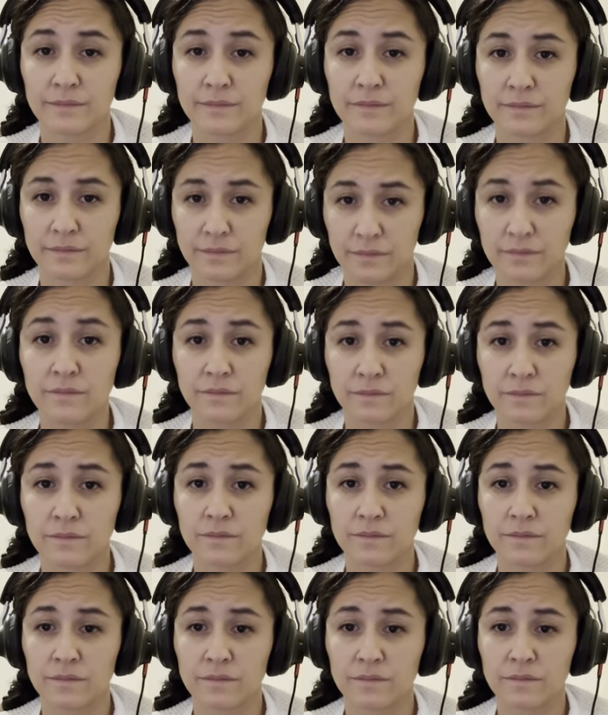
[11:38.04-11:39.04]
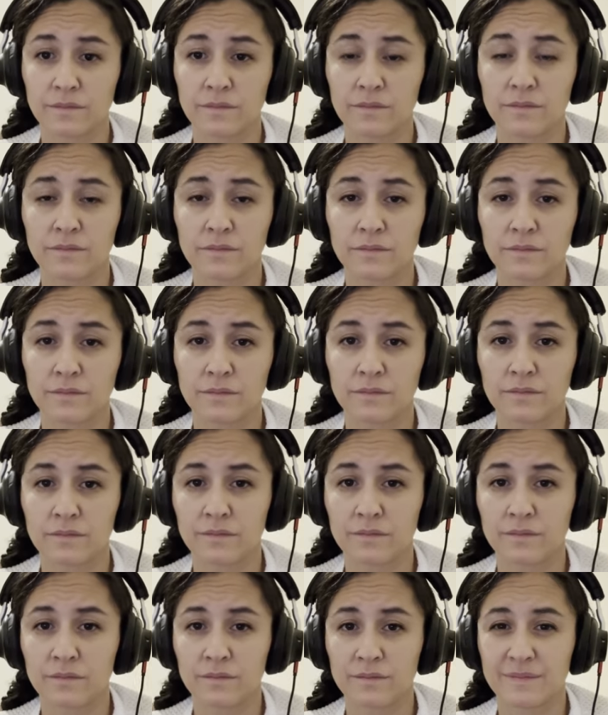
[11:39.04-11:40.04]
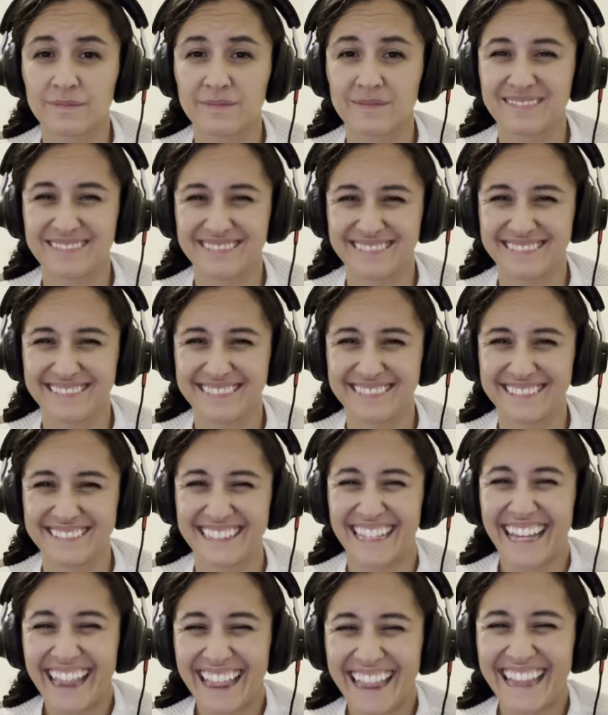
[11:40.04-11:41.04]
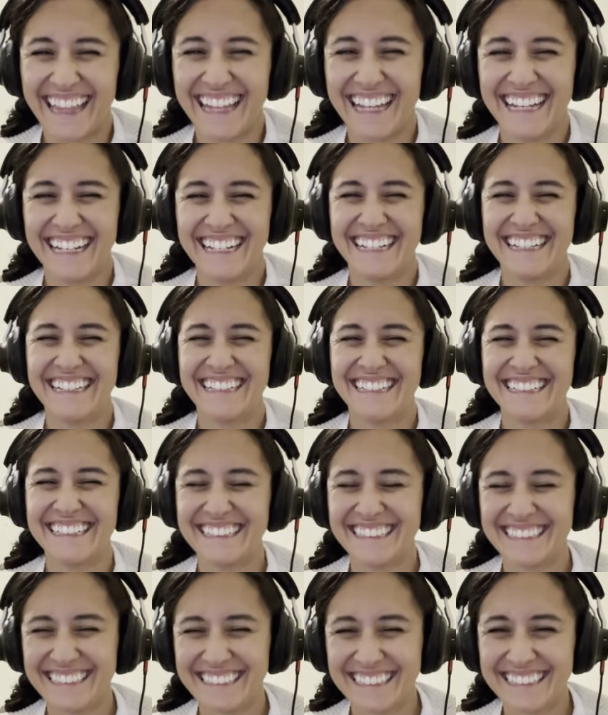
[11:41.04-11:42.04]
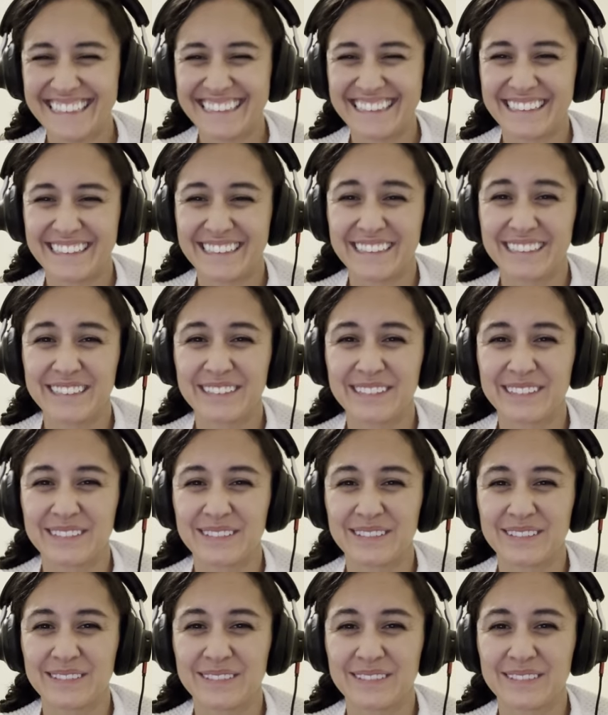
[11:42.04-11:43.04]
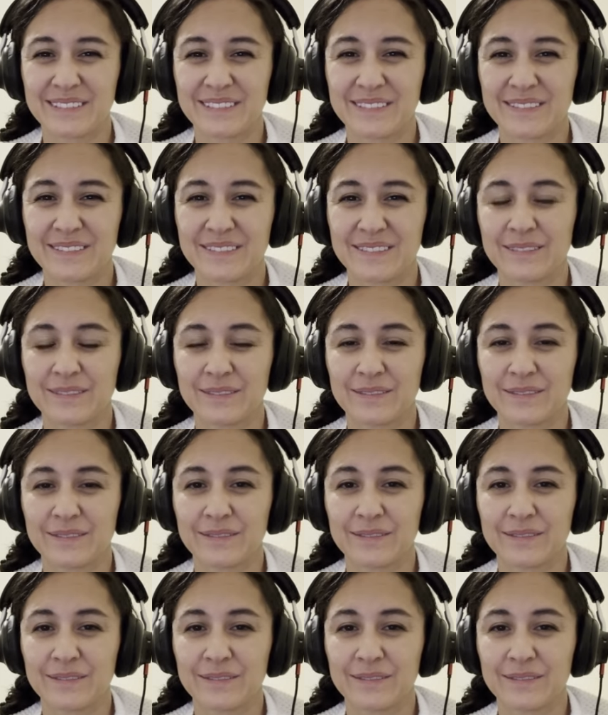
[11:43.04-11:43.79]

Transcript: This person isn't speaking.